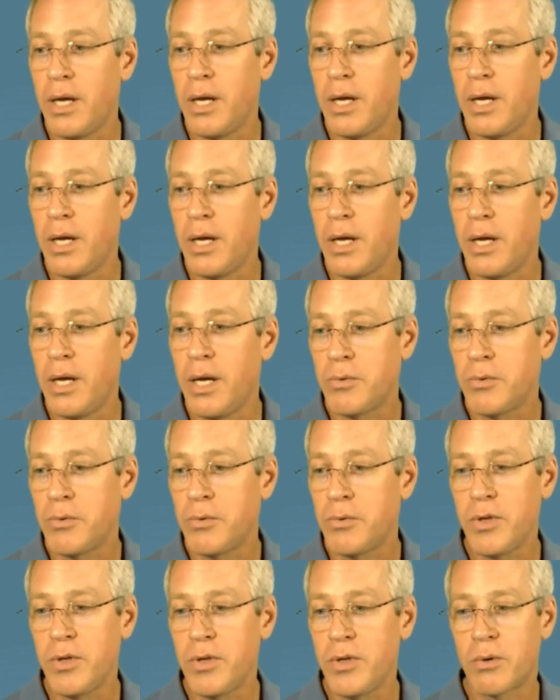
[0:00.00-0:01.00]
And I hope to
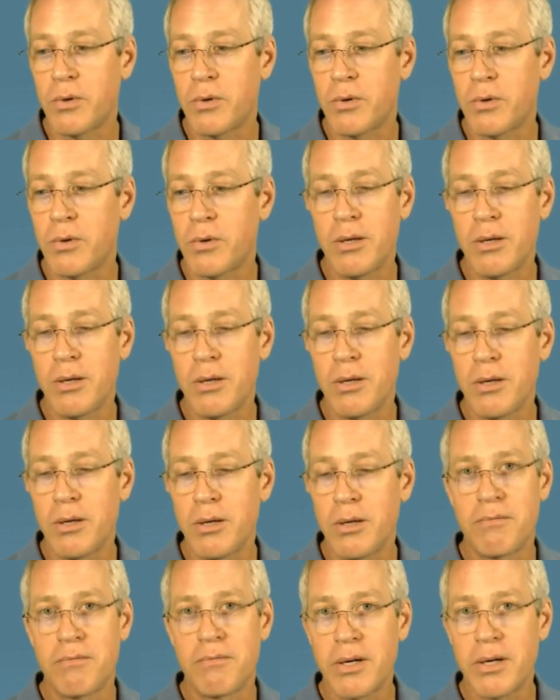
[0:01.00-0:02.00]
see you around, but
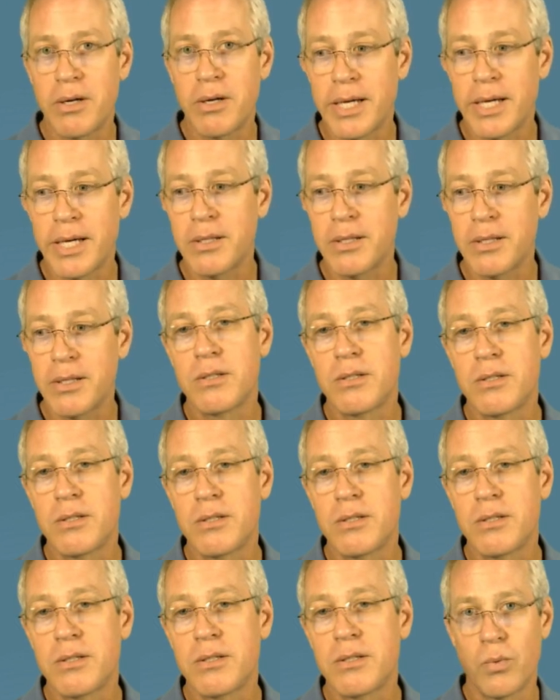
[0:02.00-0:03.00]
at the very latest,
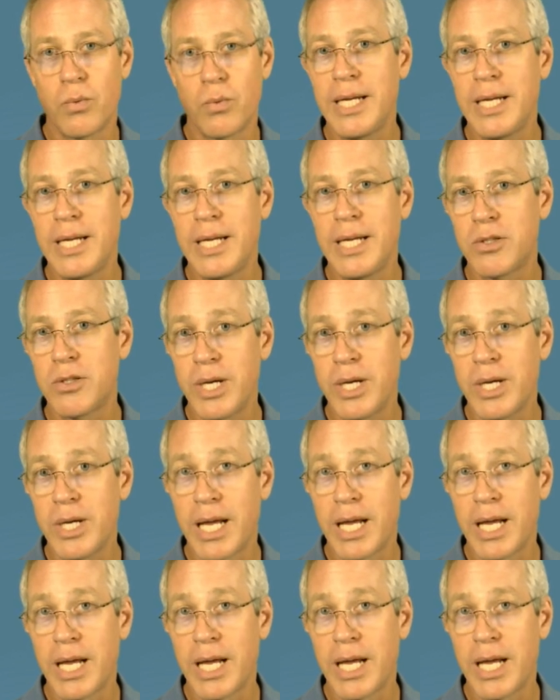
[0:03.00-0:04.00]

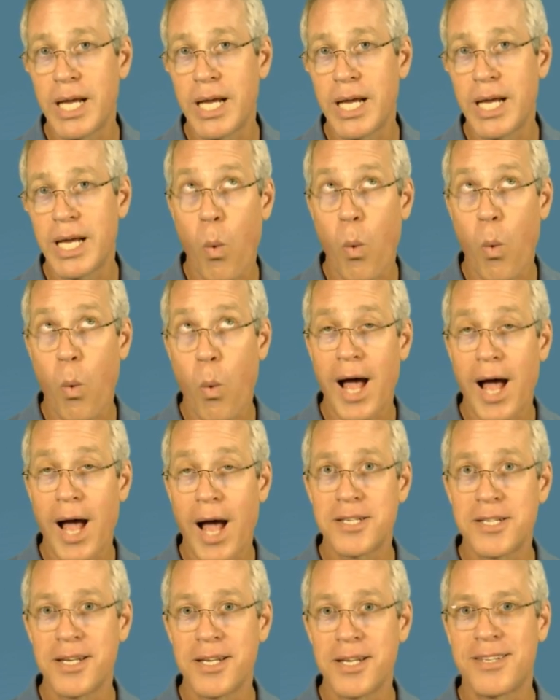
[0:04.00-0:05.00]
2020
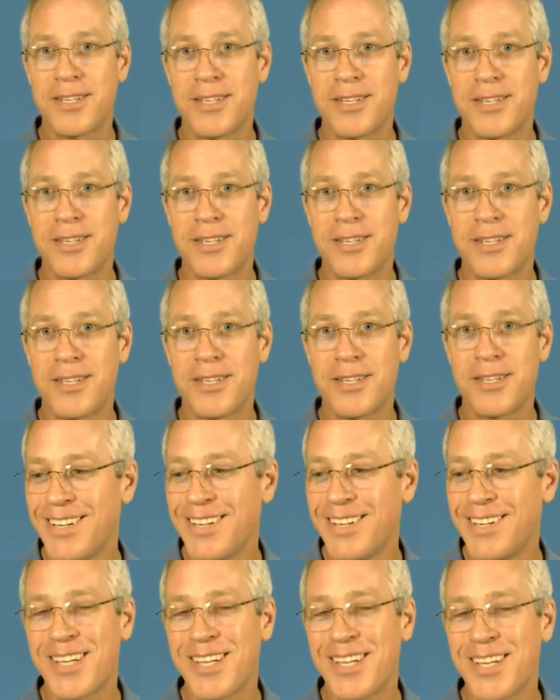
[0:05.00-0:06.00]
ICD-10
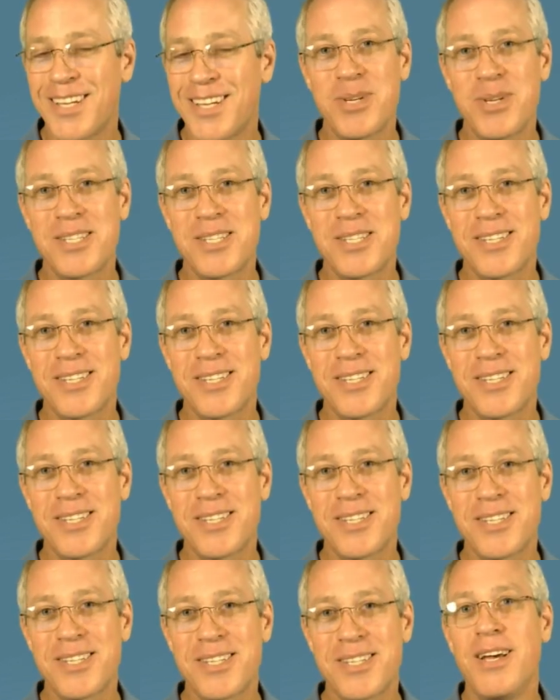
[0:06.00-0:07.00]
CM and
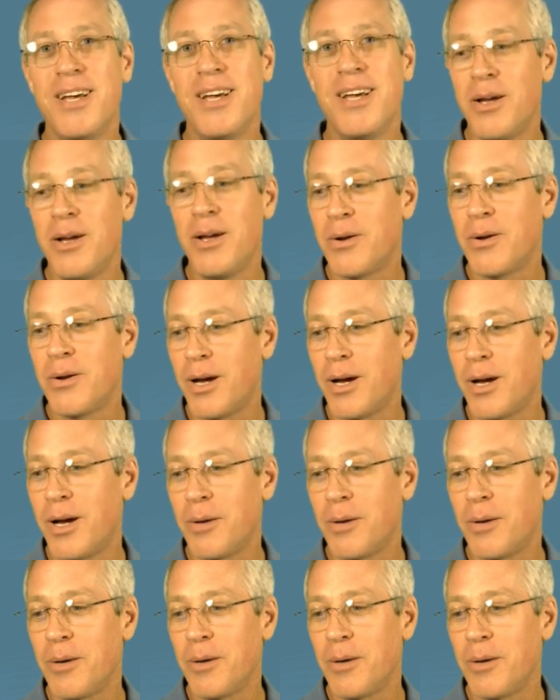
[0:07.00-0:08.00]
PCS
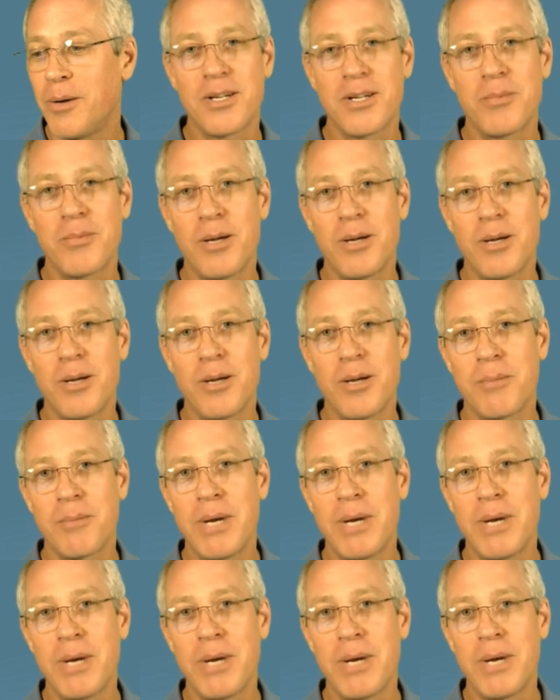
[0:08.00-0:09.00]
updates coming up in
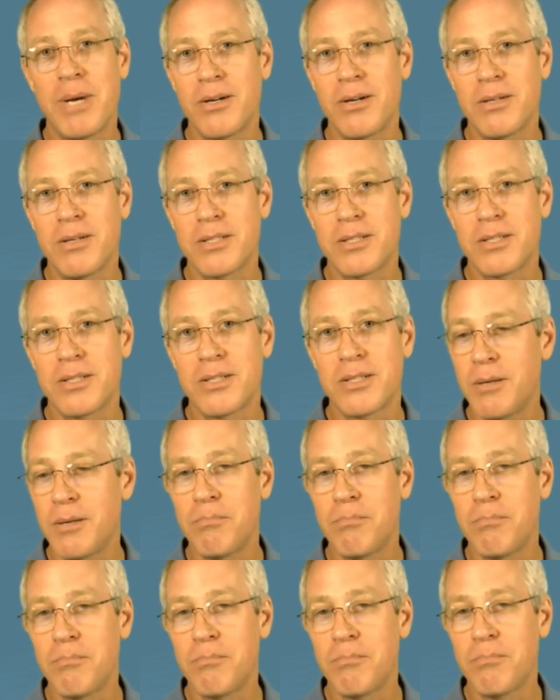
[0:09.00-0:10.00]
about a year. Until then,
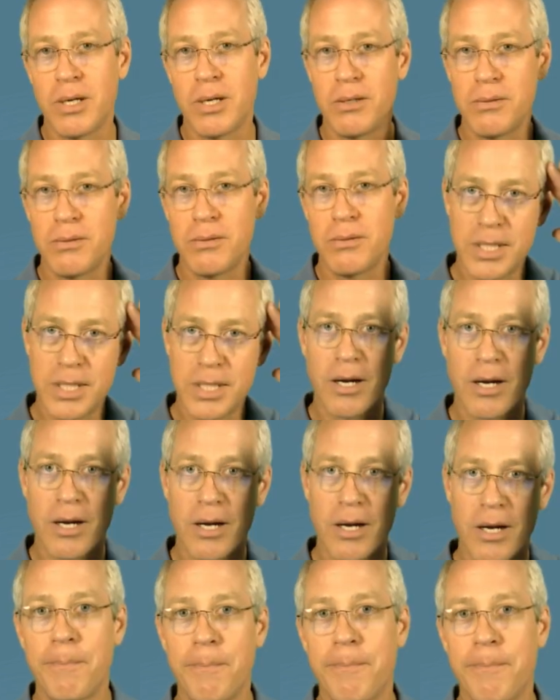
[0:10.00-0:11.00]
be well, take care.